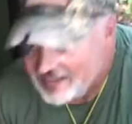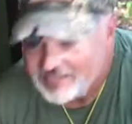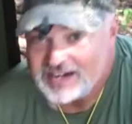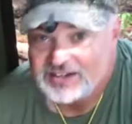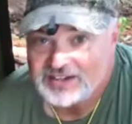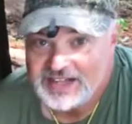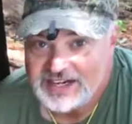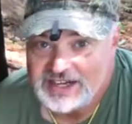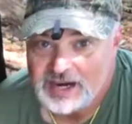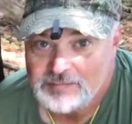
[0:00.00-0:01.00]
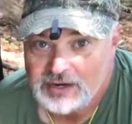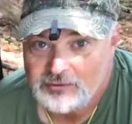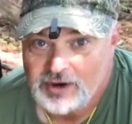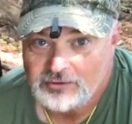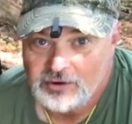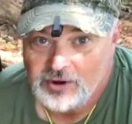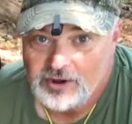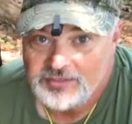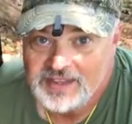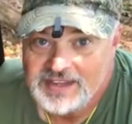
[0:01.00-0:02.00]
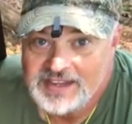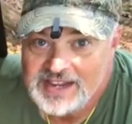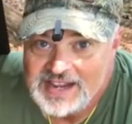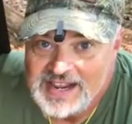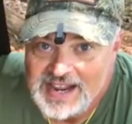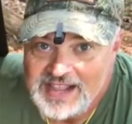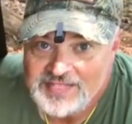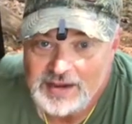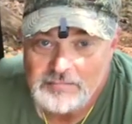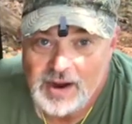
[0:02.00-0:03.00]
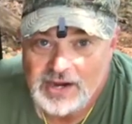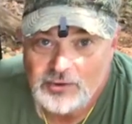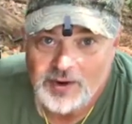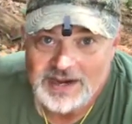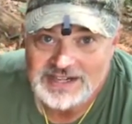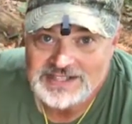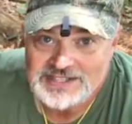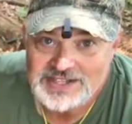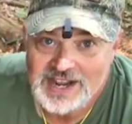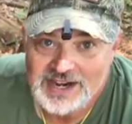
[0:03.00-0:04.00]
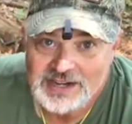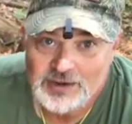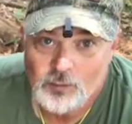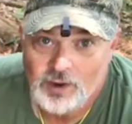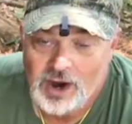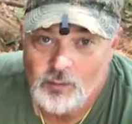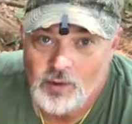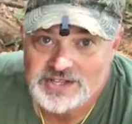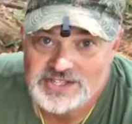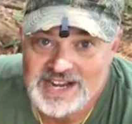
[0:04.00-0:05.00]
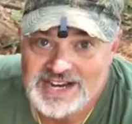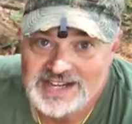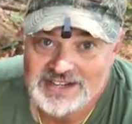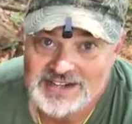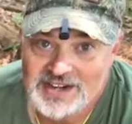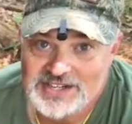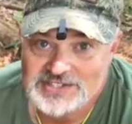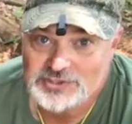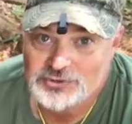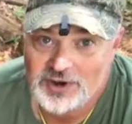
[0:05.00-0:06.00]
and then collect on my ground cloth and then migrate inside where I want to stay nice and